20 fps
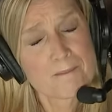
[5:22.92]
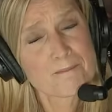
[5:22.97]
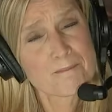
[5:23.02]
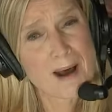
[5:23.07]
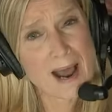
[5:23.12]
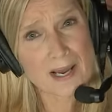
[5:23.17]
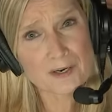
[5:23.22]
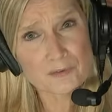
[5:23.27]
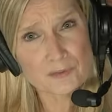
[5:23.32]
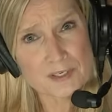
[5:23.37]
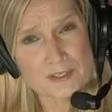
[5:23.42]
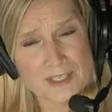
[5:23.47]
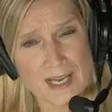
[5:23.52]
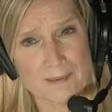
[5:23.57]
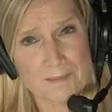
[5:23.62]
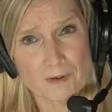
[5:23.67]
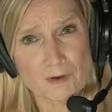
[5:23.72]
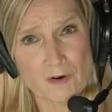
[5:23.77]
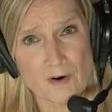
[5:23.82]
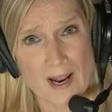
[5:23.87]
moderate
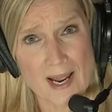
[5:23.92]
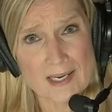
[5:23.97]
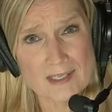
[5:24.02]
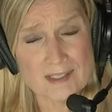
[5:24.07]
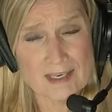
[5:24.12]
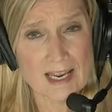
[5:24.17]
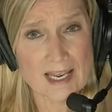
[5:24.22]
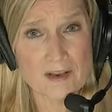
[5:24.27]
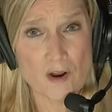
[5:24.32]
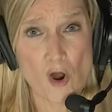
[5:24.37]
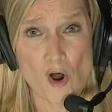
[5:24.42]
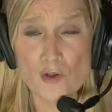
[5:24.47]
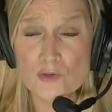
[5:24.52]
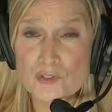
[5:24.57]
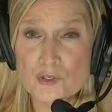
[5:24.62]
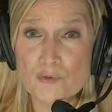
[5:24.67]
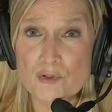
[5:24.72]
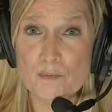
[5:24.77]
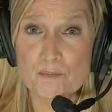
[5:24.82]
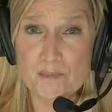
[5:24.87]
Democrats and
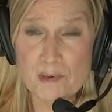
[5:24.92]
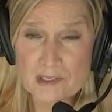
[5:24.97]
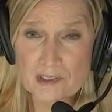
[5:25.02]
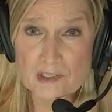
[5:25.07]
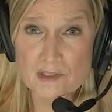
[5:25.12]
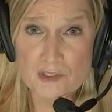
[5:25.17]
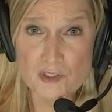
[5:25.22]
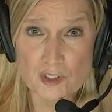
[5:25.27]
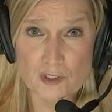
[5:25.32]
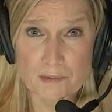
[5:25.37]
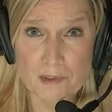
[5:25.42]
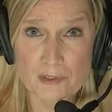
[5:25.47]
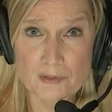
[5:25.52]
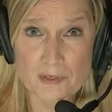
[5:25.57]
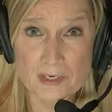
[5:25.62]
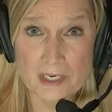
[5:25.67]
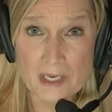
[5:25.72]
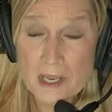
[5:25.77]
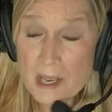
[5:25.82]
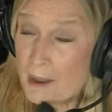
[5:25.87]
also the business
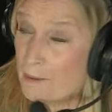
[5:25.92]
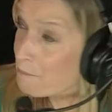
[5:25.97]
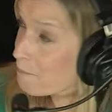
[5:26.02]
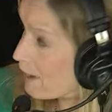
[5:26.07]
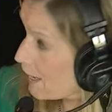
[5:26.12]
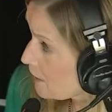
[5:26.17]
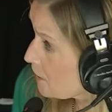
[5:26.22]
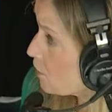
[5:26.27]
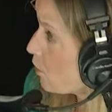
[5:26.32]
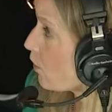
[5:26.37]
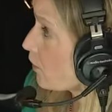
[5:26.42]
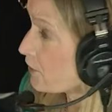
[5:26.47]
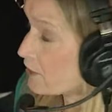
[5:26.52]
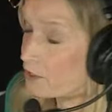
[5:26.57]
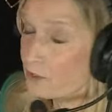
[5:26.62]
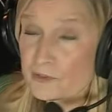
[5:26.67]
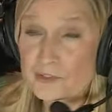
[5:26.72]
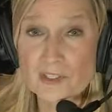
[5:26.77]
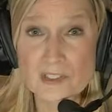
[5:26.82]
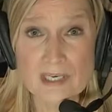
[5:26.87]
community, many who are
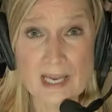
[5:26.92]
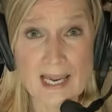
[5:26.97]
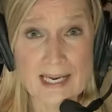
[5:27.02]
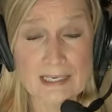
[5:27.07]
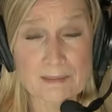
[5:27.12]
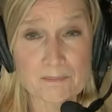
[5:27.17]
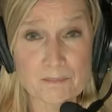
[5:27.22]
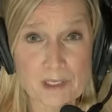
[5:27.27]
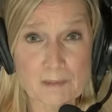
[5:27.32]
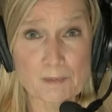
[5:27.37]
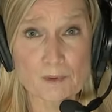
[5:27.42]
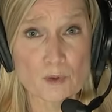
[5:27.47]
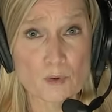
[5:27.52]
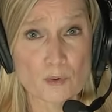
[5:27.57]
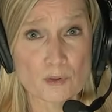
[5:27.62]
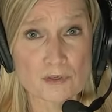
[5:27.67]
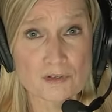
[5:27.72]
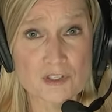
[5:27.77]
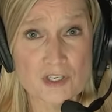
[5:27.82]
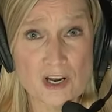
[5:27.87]
here tonight and people
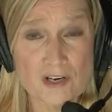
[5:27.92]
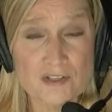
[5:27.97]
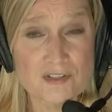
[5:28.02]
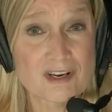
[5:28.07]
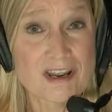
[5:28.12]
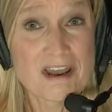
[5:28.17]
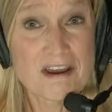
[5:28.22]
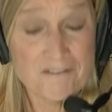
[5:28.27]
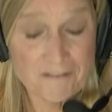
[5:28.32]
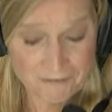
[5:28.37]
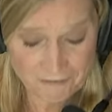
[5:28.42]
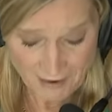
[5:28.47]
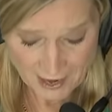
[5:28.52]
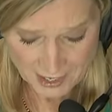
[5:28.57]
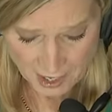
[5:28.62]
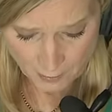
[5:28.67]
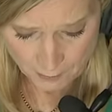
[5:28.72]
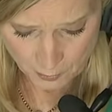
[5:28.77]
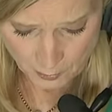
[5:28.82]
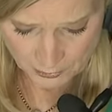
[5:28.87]
who are just
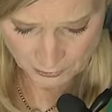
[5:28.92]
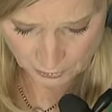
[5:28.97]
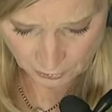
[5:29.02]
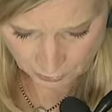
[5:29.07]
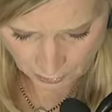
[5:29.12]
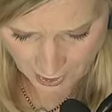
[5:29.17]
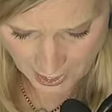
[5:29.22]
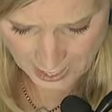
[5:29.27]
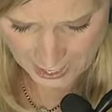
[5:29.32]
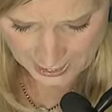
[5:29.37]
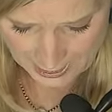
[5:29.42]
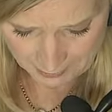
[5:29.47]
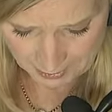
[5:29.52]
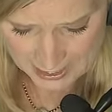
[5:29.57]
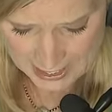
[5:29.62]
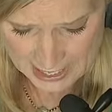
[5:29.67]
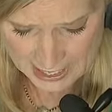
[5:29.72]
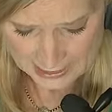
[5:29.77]
fed up with crime.